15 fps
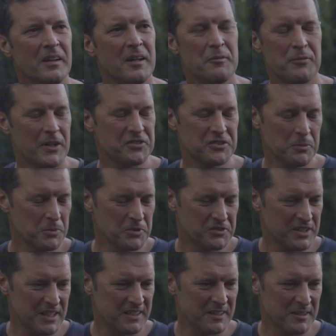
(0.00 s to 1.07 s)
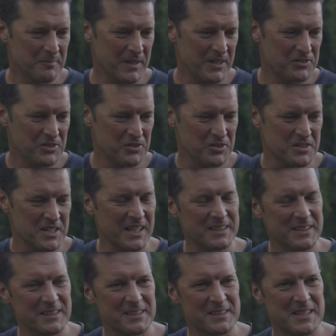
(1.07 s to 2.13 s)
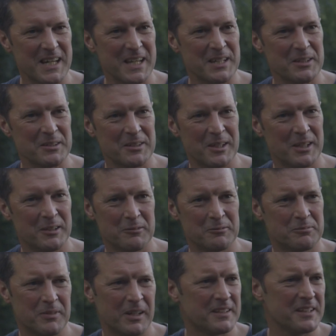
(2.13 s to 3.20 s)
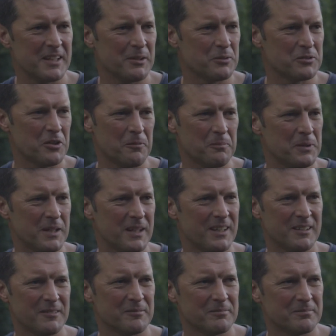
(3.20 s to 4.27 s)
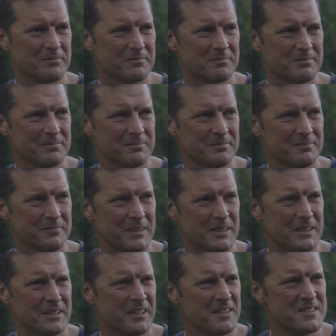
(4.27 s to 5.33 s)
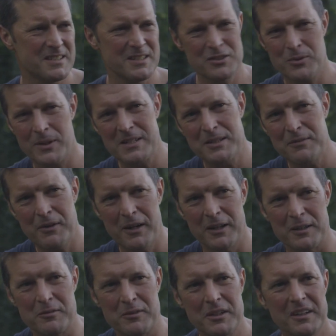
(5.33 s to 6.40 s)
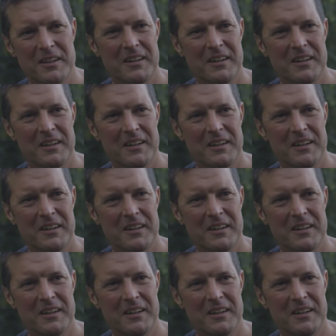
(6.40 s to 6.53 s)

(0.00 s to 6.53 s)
In fact, someone sent a message to Dad the other day of, I think it was hop picking in 1925.